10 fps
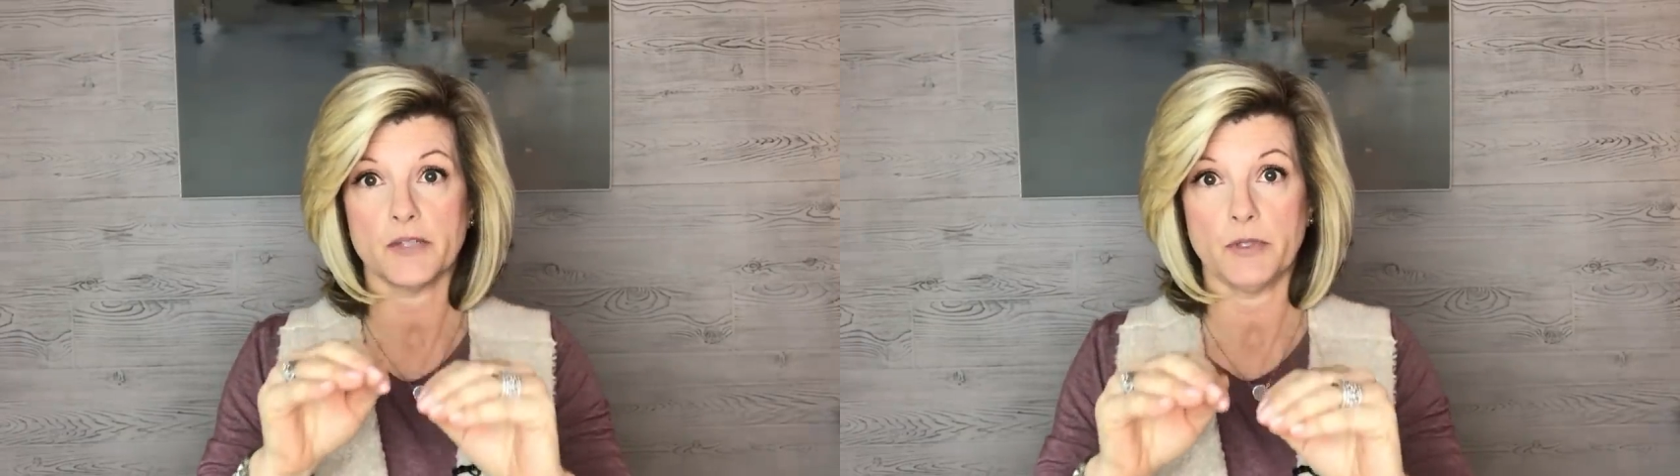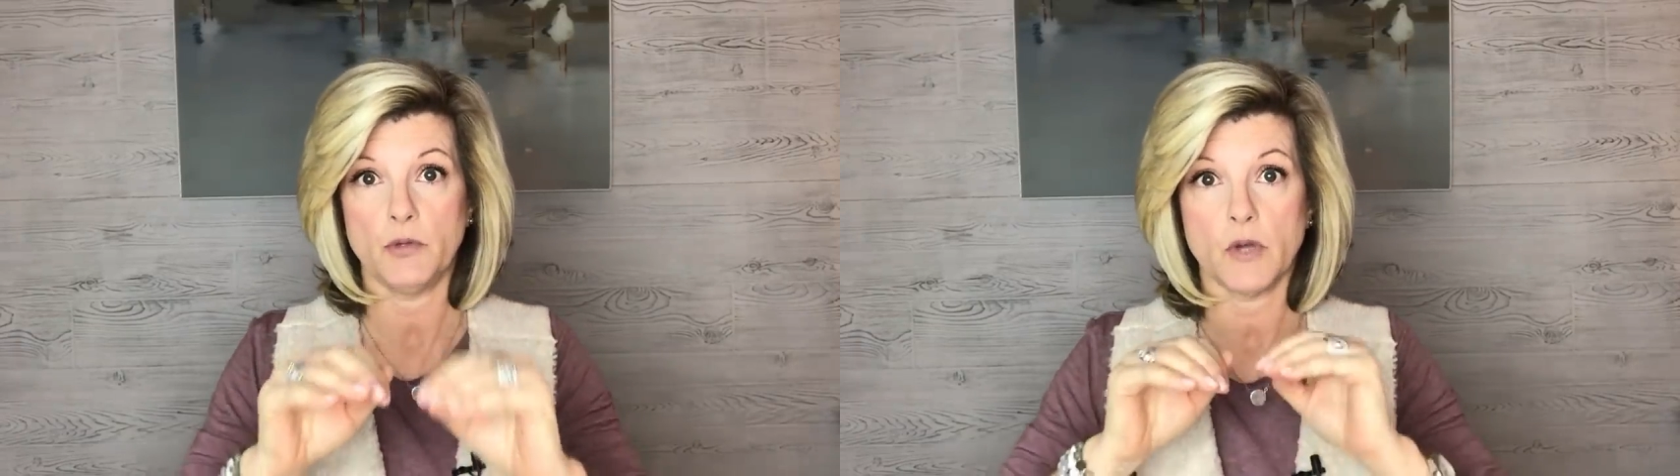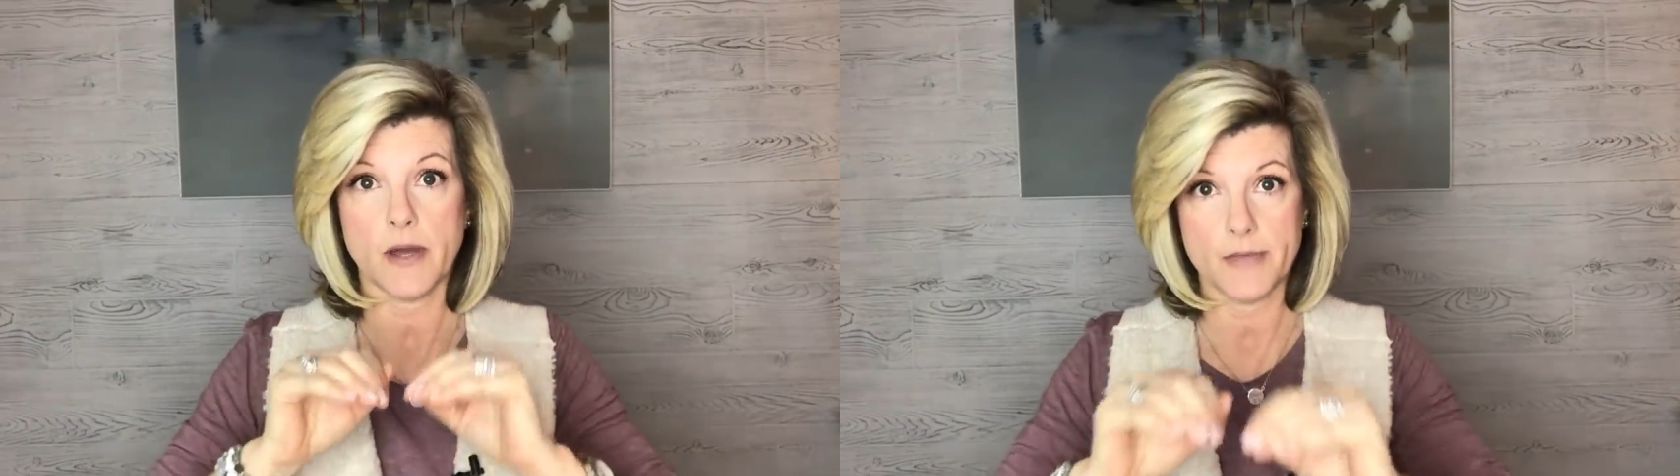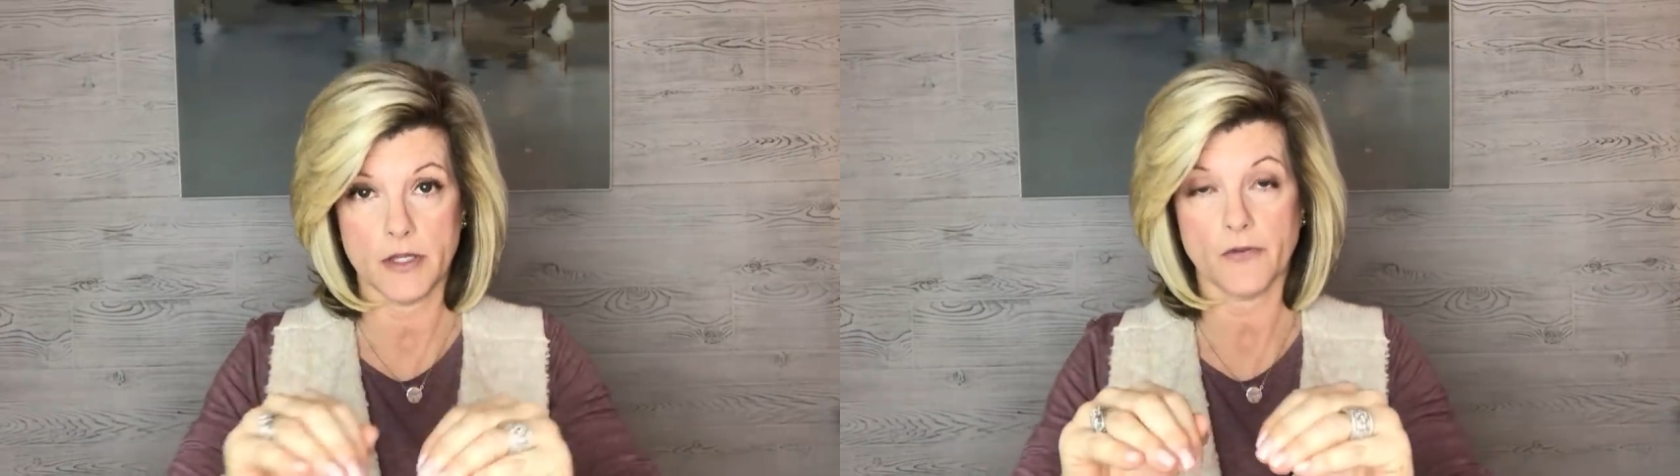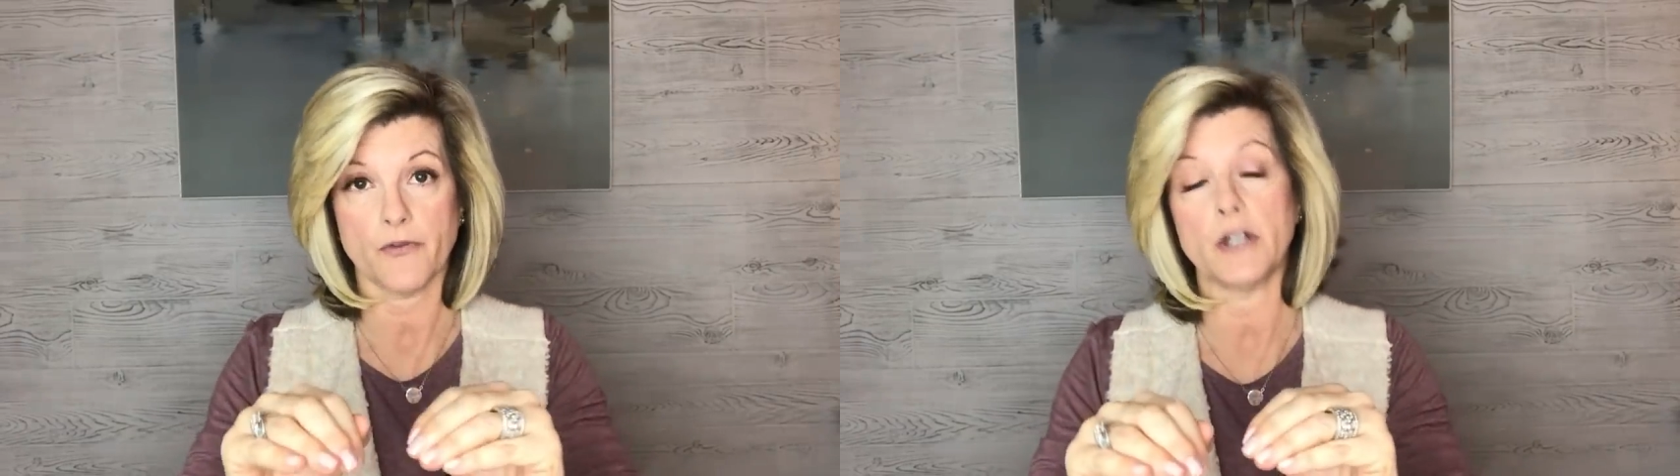when you come in
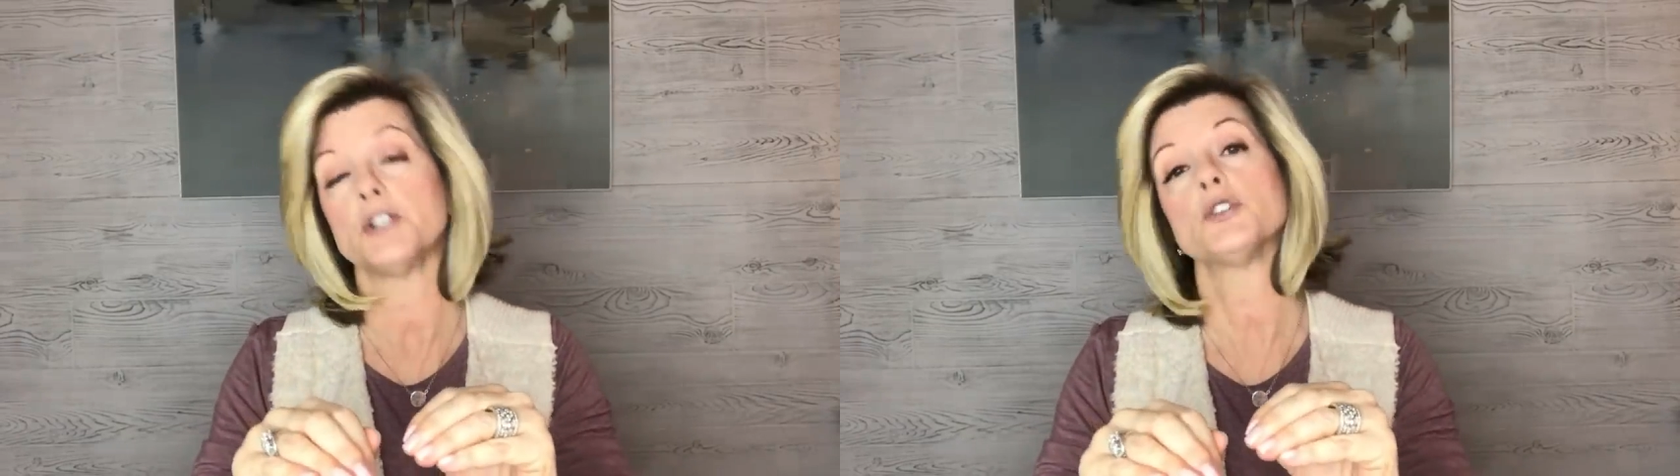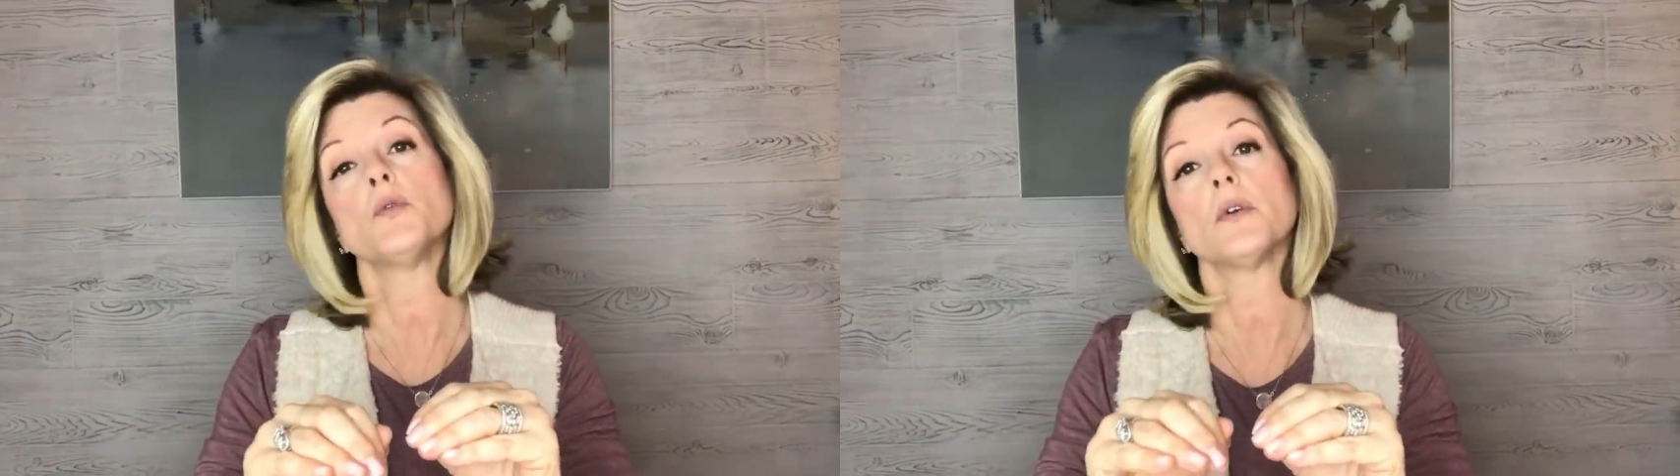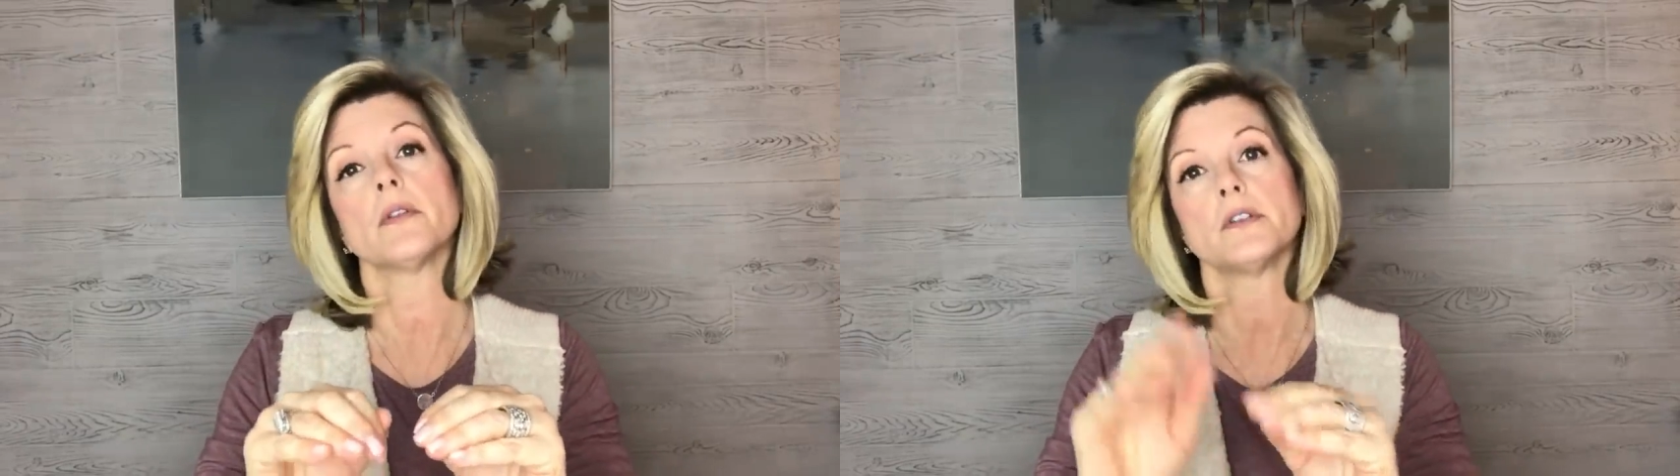the front door,